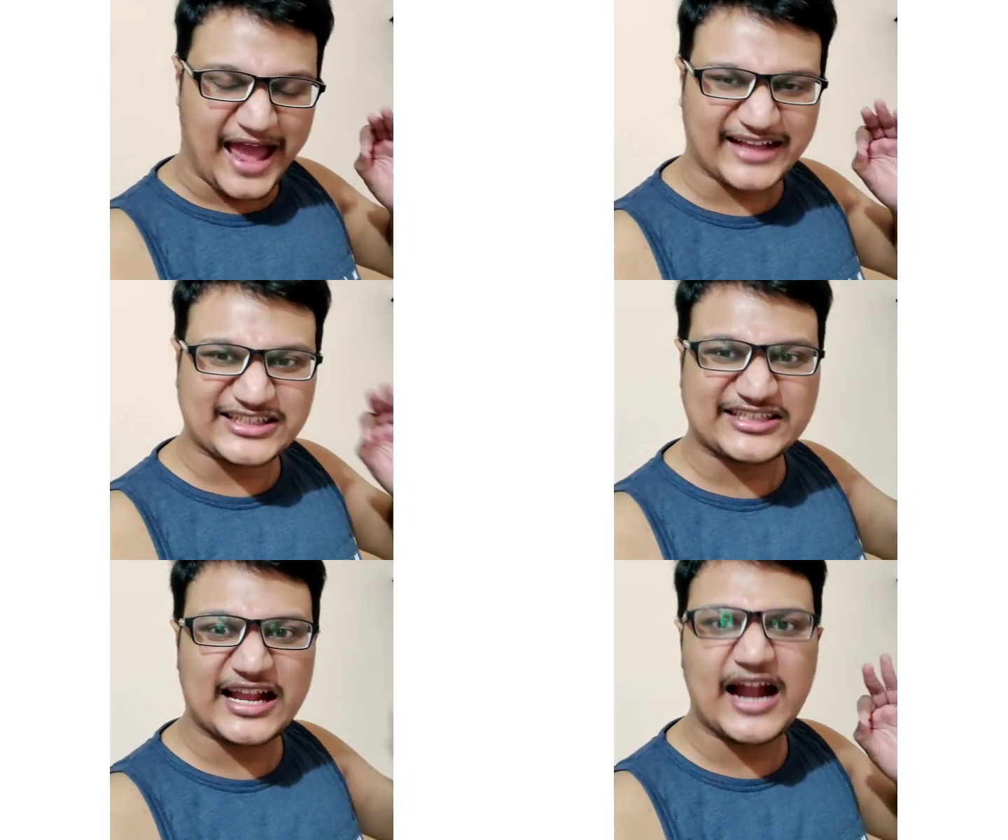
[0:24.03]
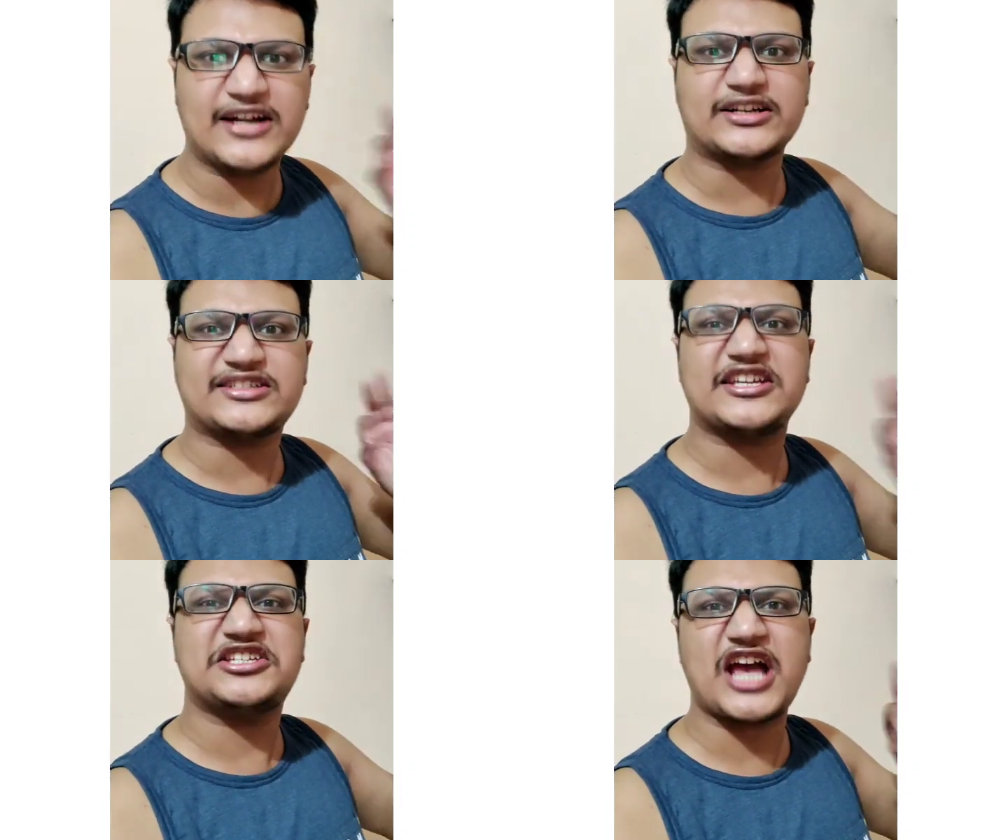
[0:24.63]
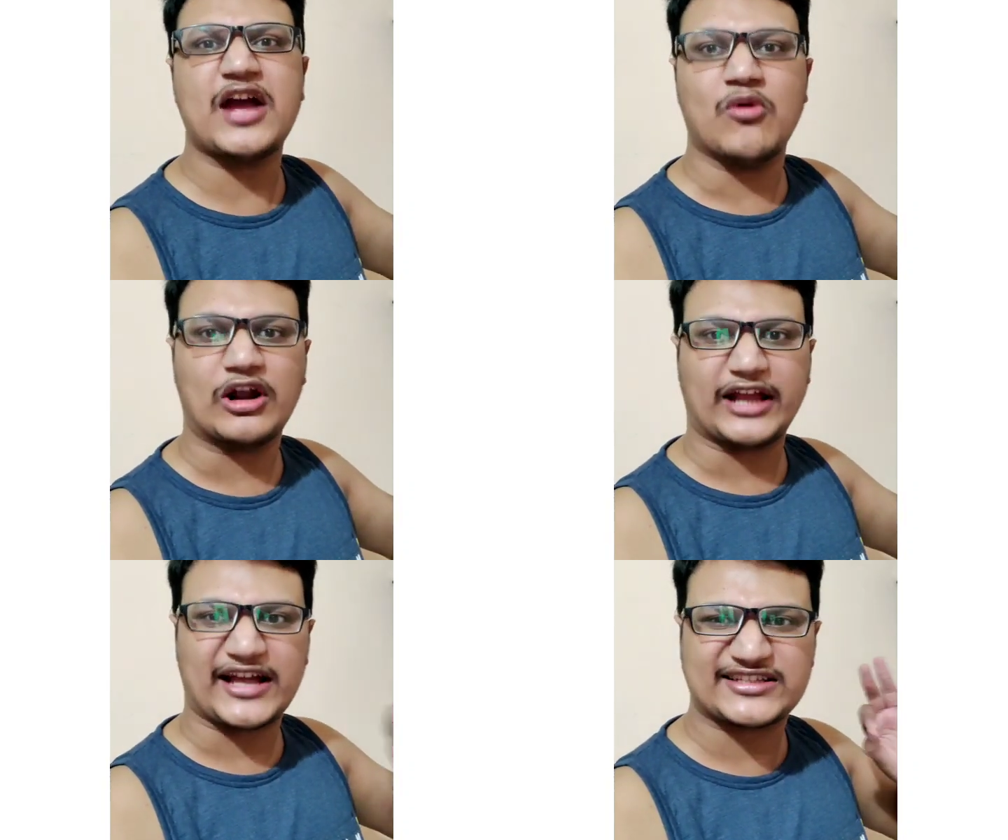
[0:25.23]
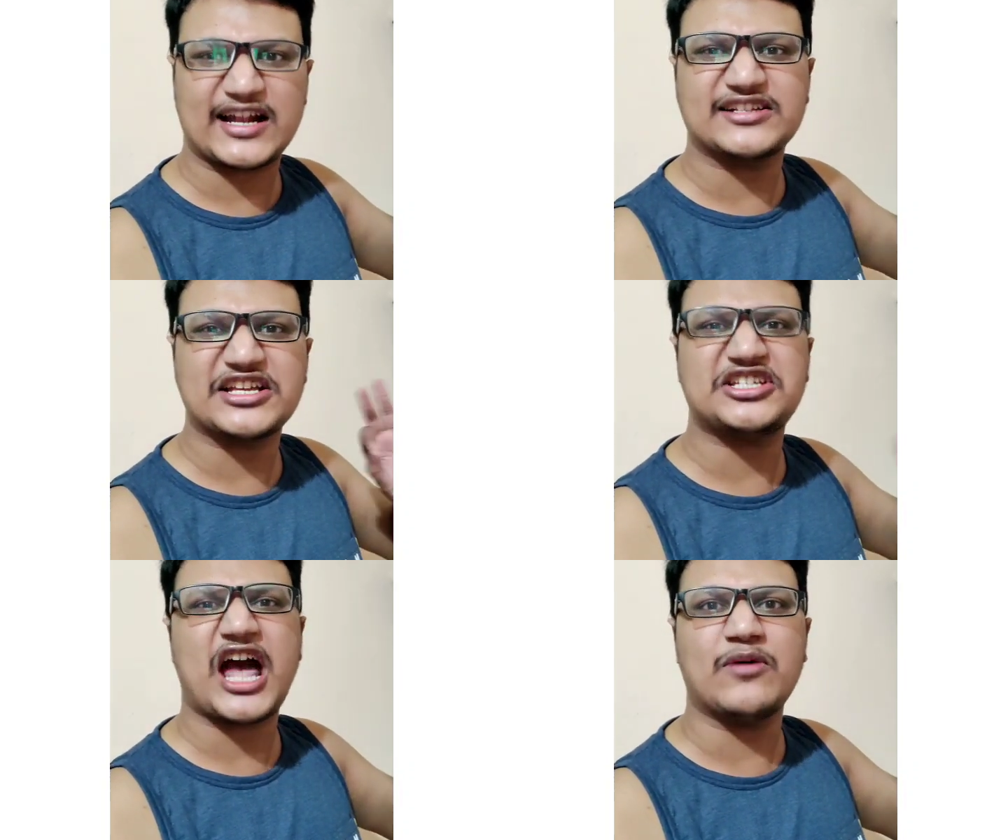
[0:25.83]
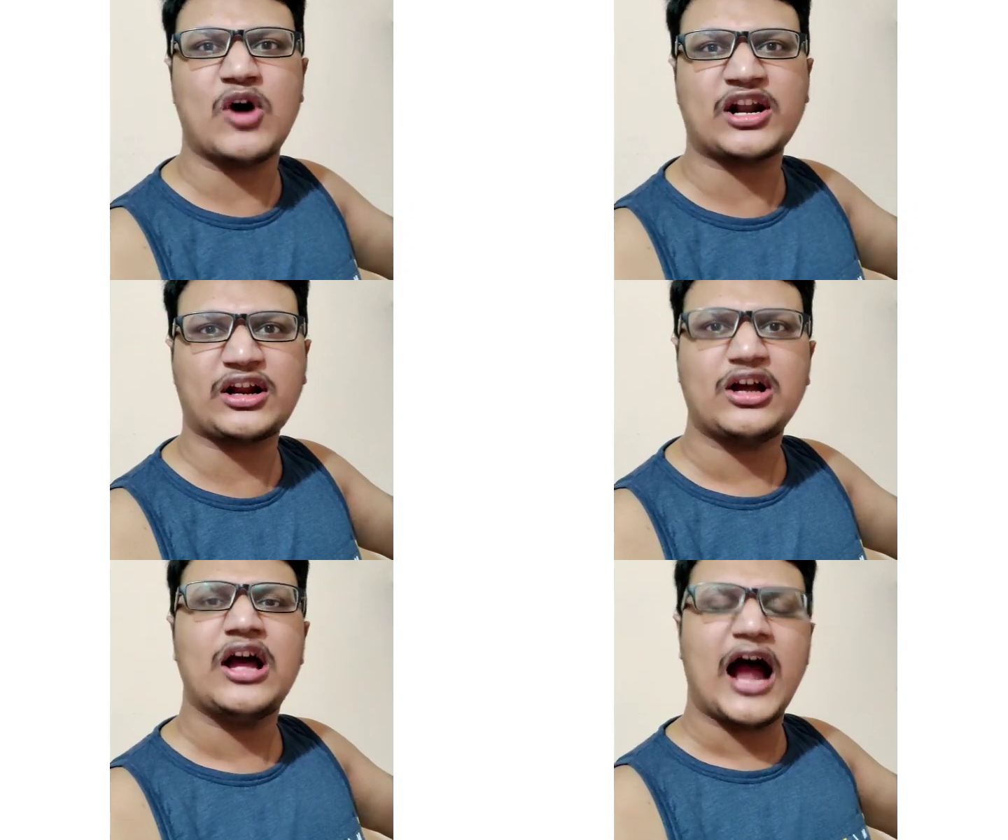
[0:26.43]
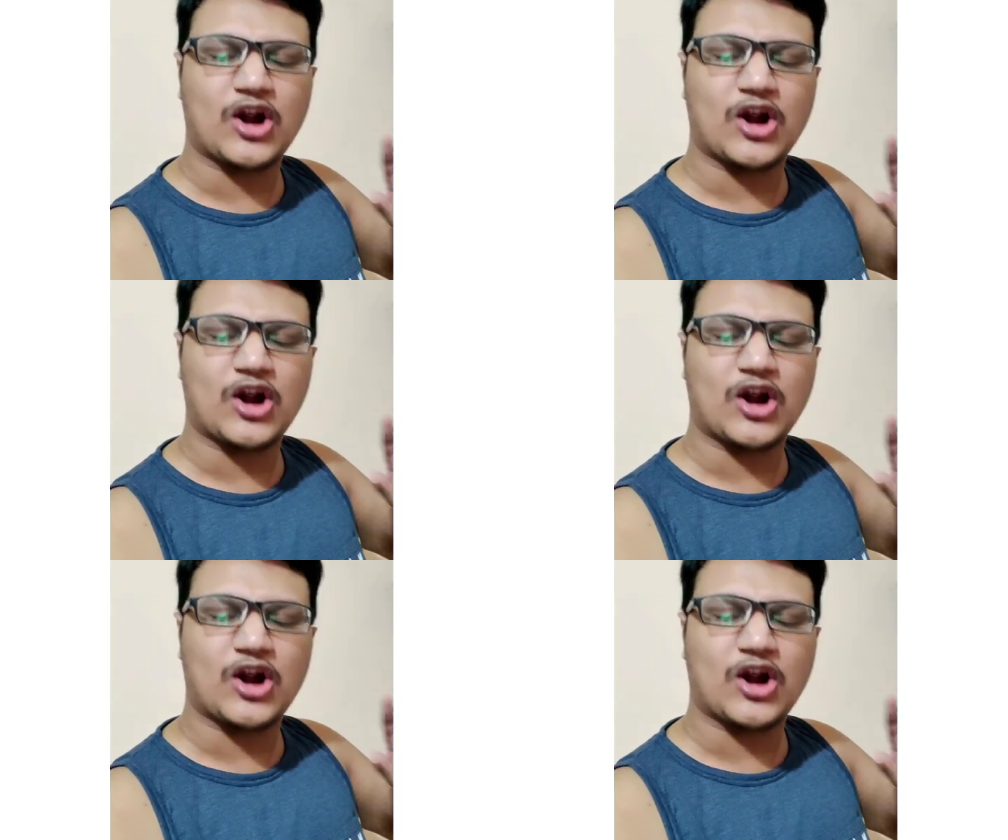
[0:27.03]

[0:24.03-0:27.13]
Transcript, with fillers: excellent CGI work, excellent CGI work